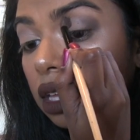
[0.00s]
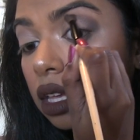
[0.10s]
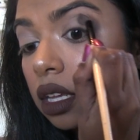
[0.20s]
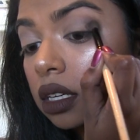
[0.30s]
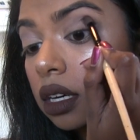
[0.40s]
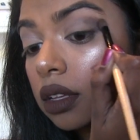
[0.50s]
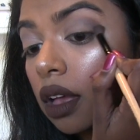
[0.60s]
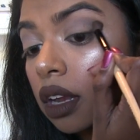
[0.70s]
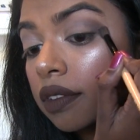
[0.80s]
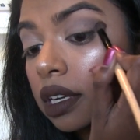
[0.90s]
And a
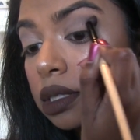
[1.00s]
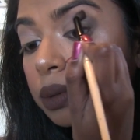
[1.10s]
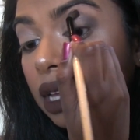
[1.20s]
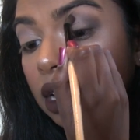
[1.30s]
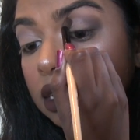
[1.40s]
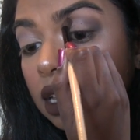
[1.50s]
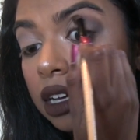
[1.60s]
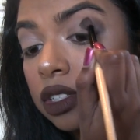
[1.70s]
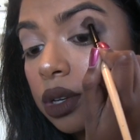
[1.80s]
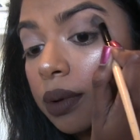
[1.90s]
lot of it is because
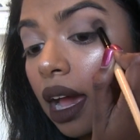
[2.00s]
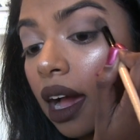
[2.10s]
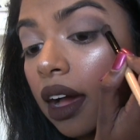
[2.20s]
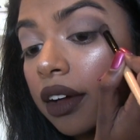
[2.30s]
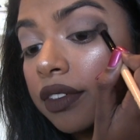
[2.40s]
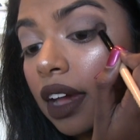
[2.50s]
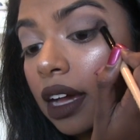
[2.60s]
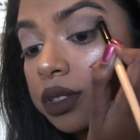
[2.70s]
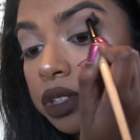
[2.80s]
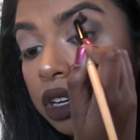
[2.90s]
I don't have
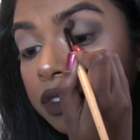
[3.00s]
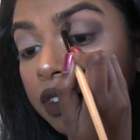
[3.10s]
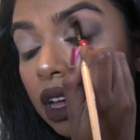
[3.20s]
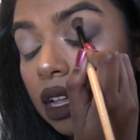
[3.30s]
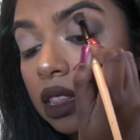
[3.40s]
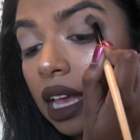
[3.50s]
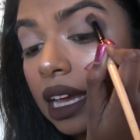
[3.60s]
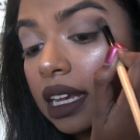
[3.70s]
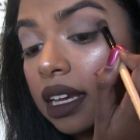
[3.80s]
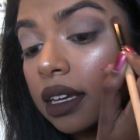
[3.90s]
as good of a
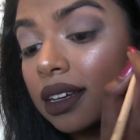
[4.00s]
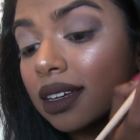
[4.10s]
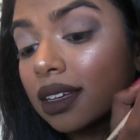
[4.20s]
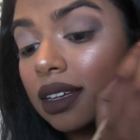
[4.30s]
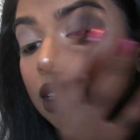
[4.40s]
lighting